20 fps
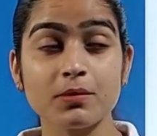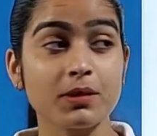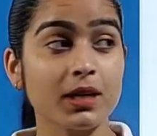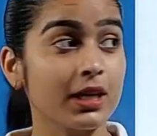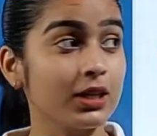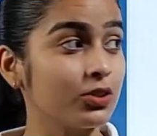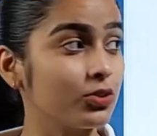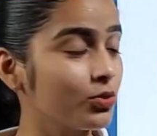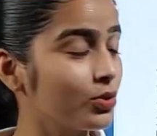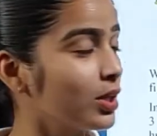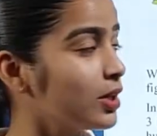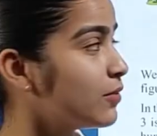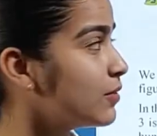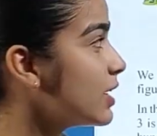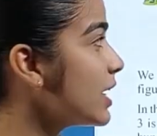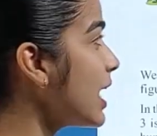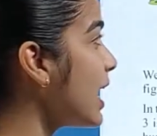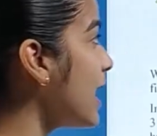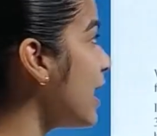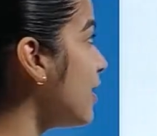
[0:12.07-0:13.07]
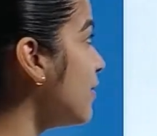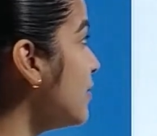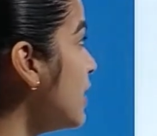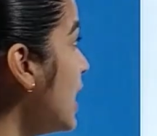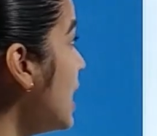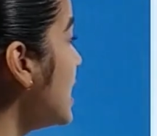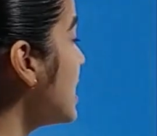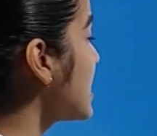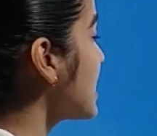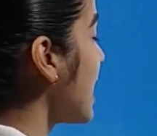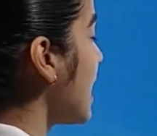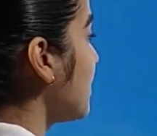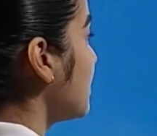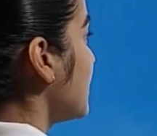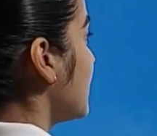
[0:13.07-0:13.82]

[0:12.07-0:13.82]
and today we have chapter